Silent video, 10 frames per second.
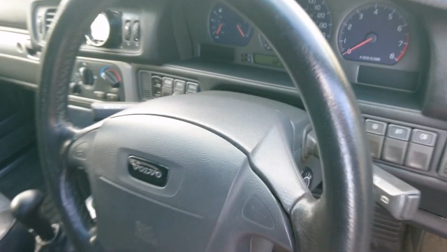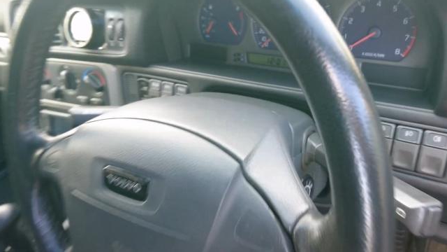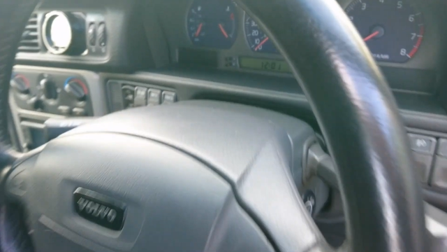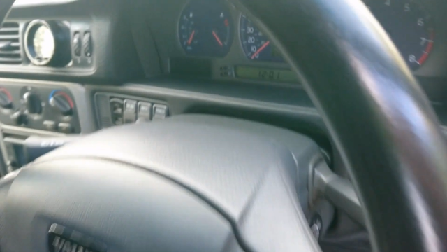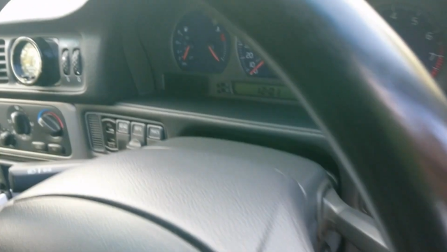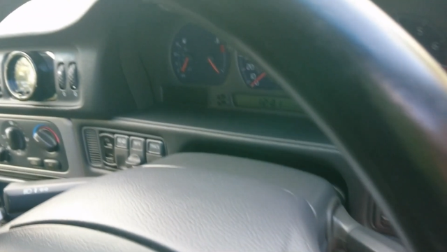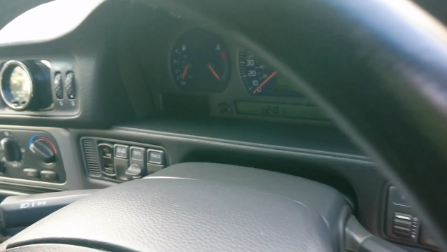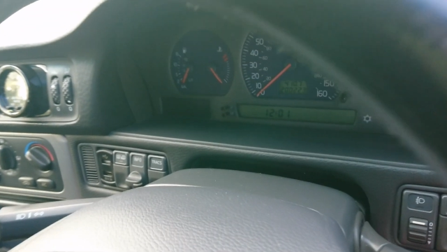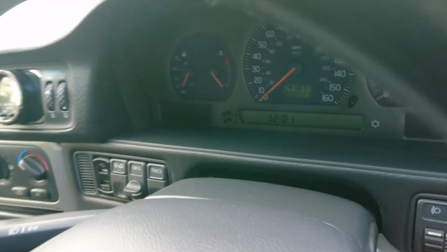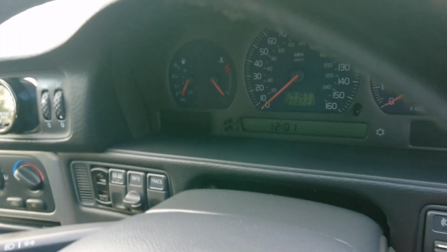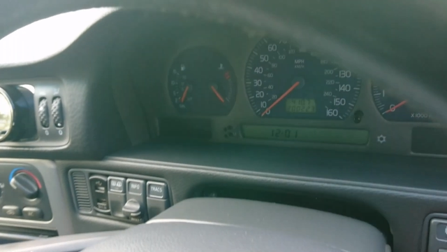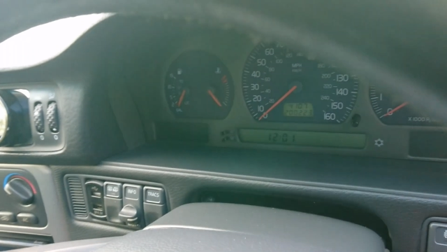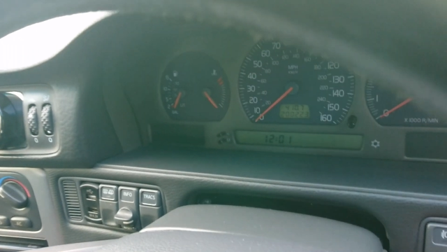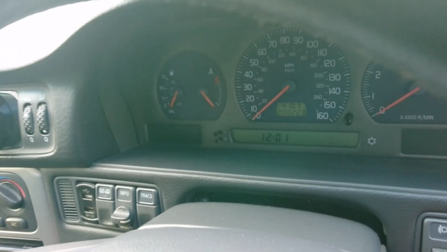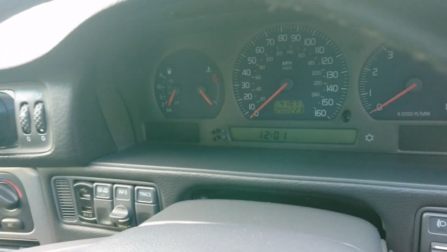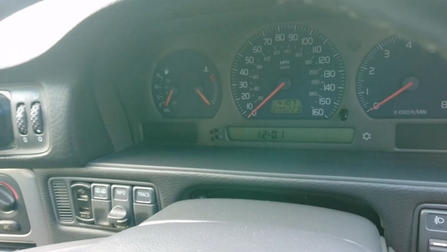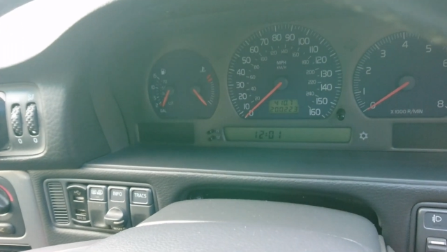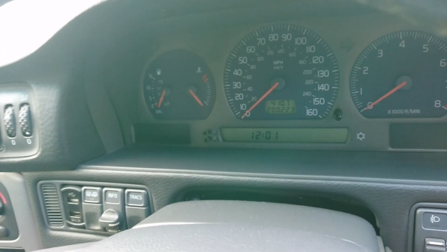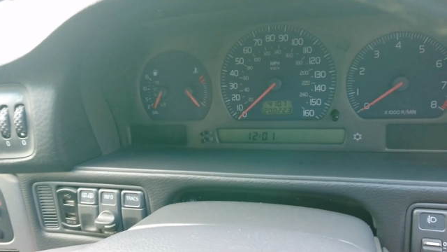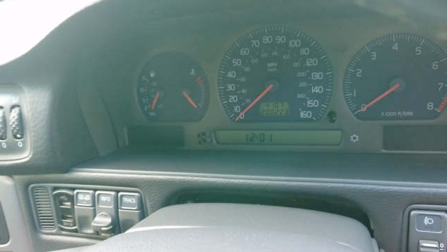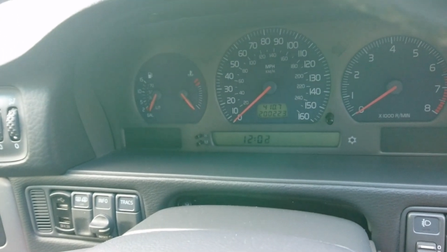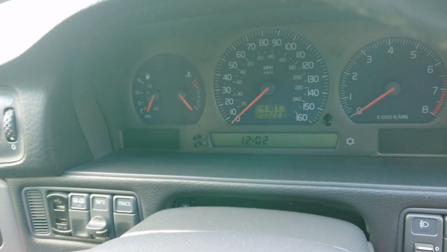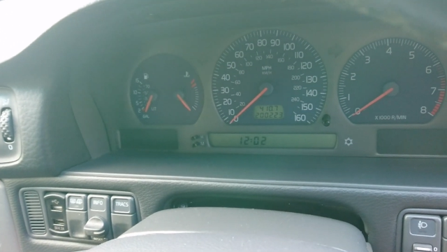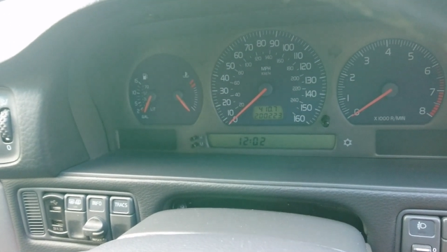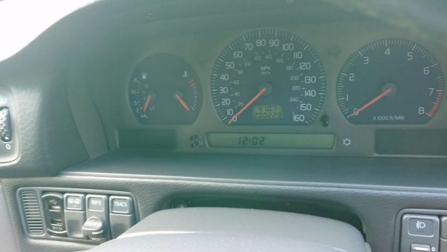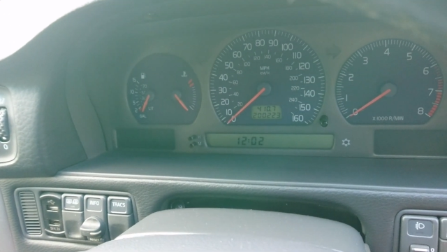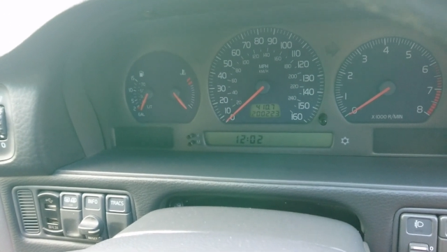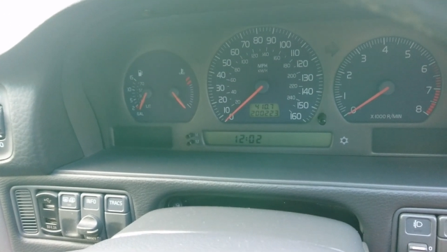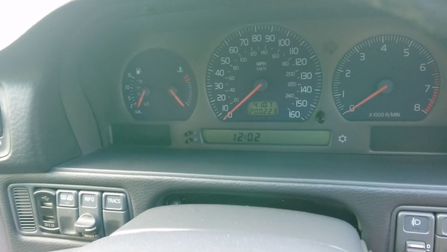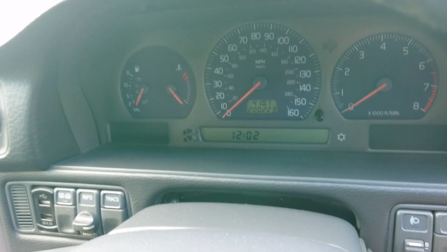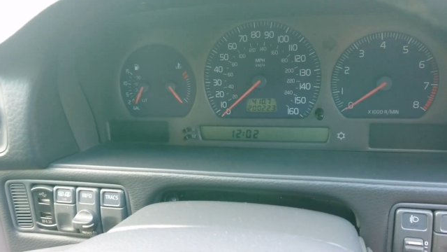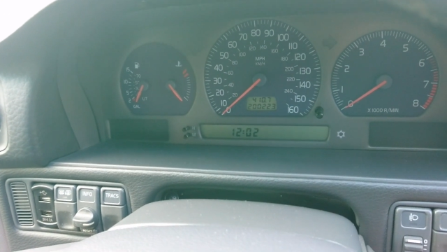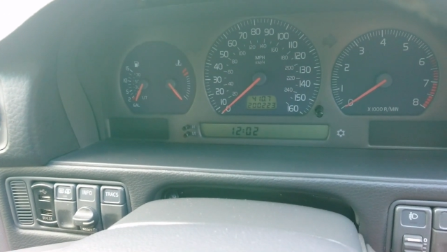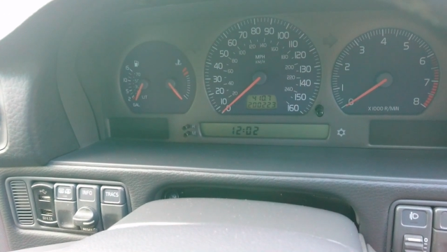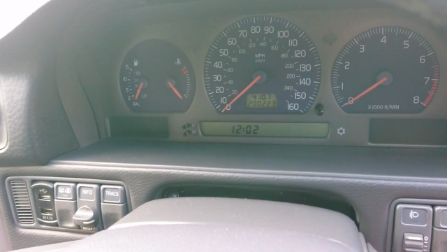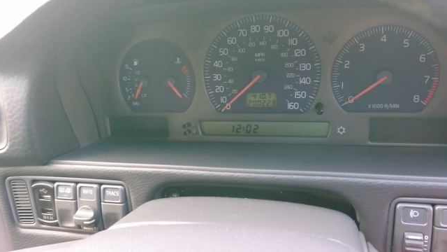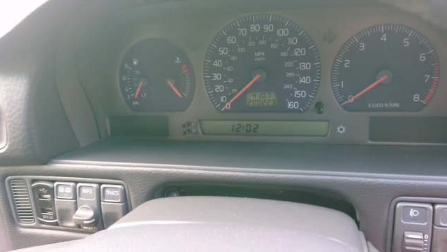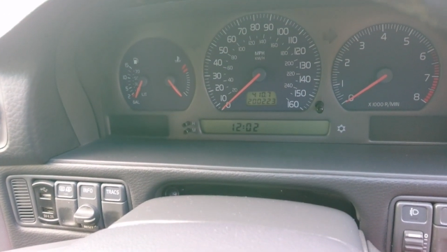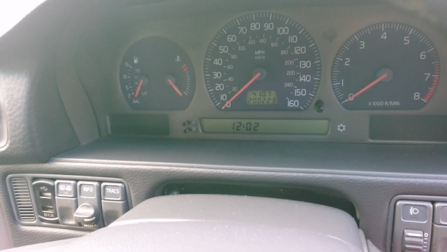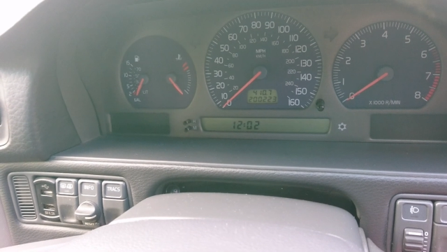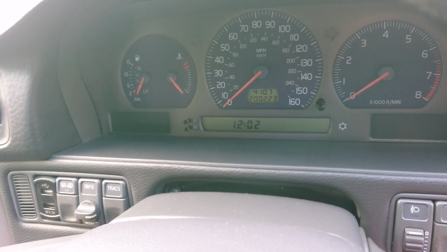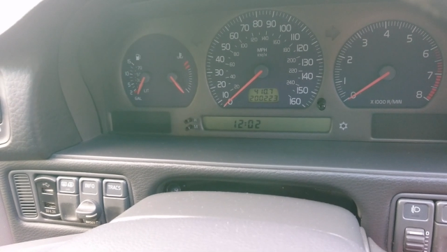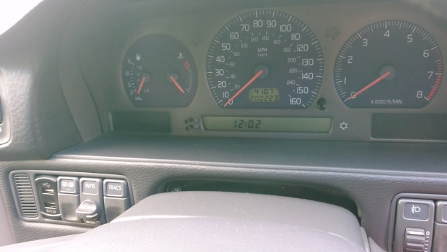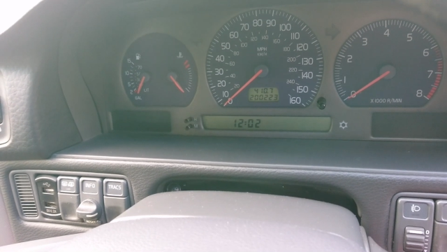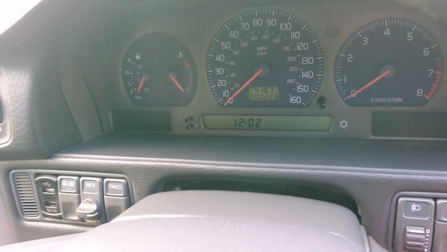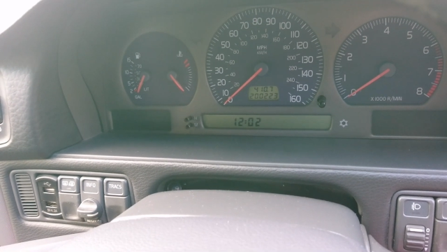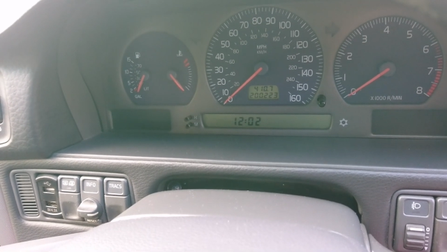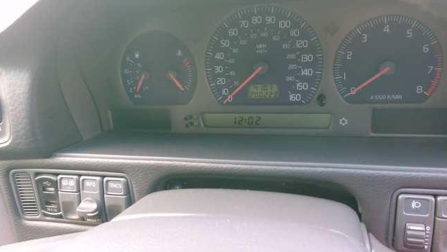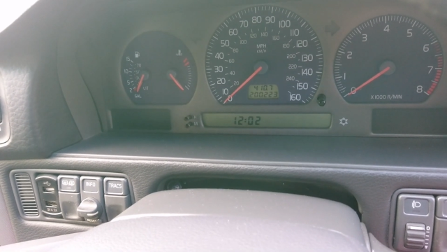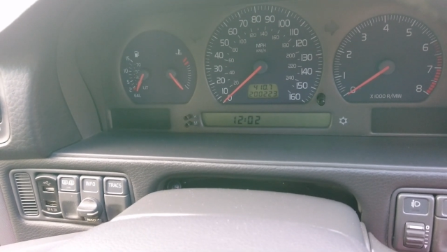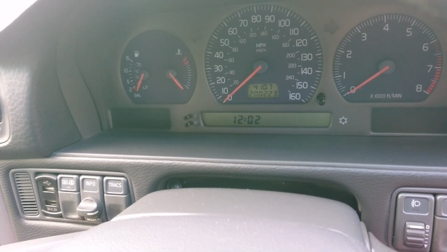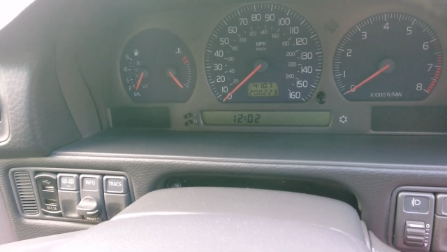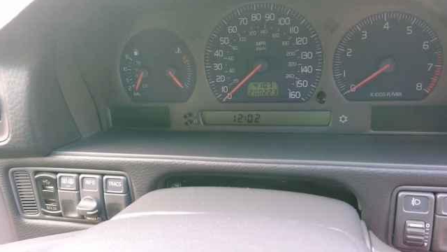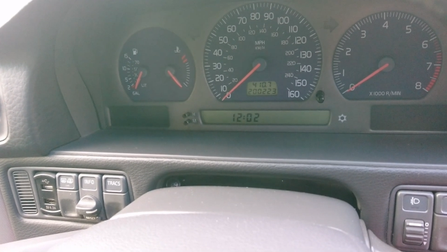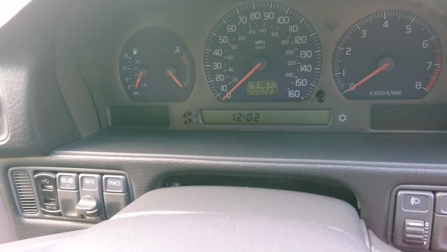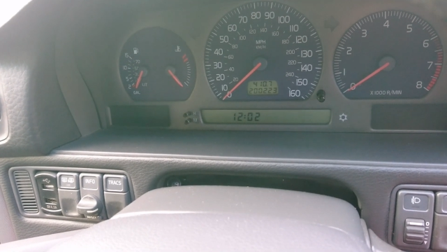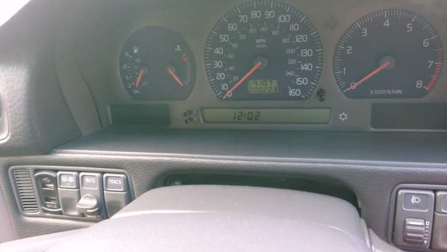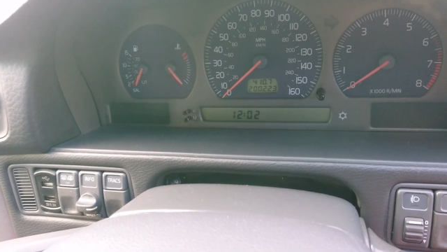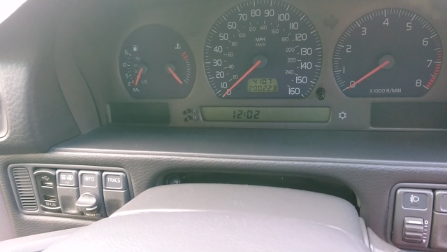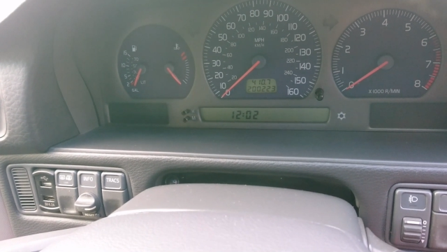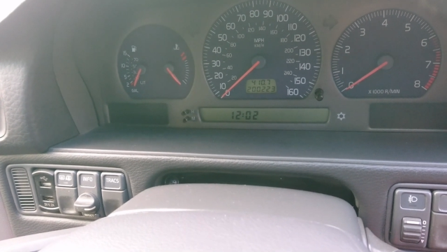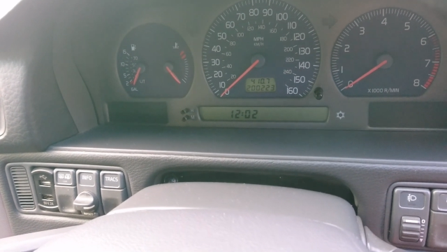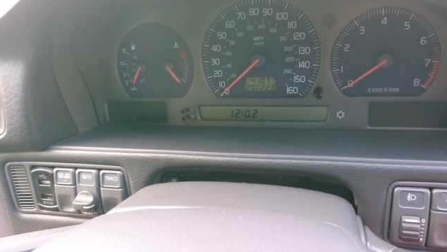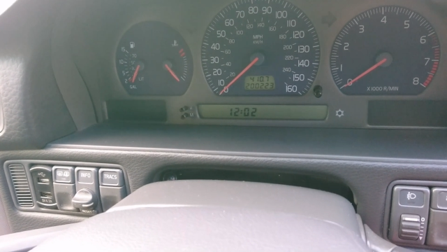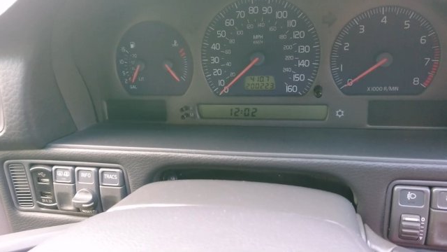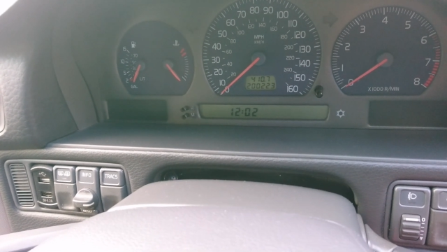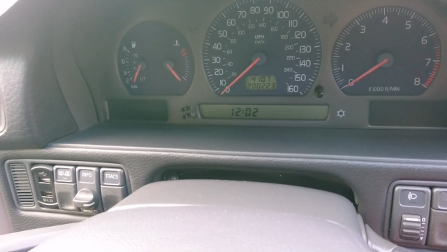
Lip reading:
No face is visible, so there are no lips to read.